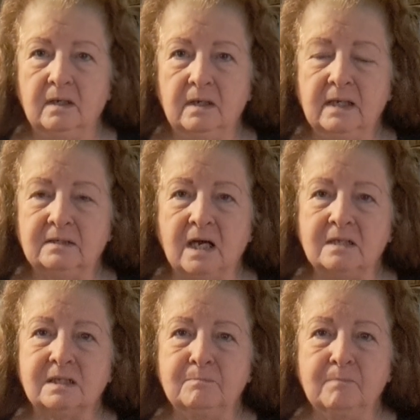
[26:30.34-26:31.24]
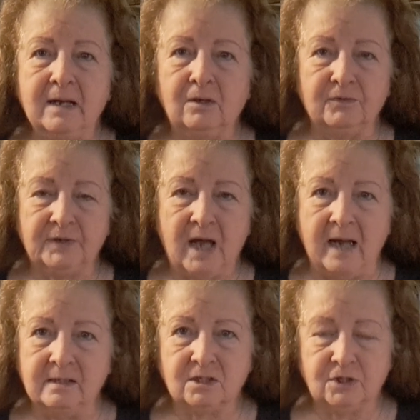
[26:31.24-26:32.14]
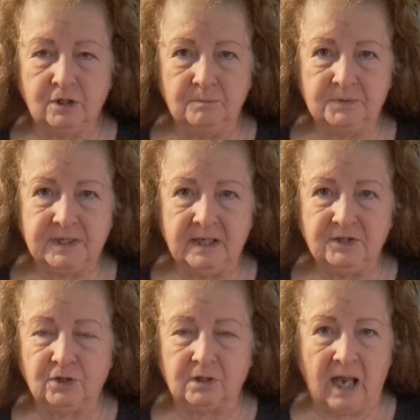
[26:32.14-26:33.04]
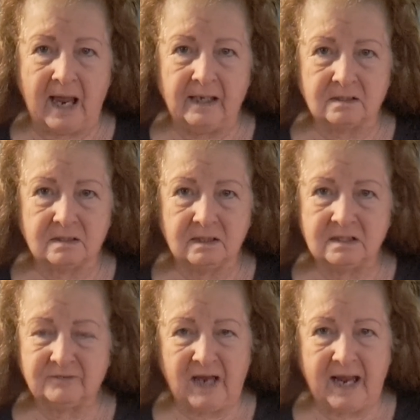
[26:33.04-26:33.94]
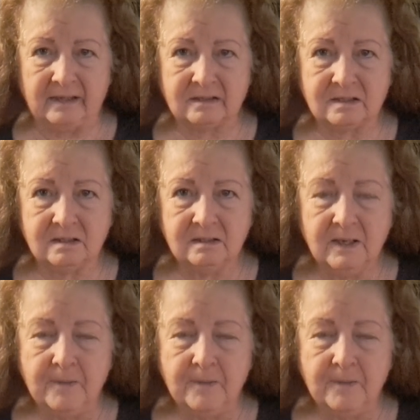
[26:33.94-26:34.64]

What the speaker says: it doesn't melt the ice cubes in your glass as fast.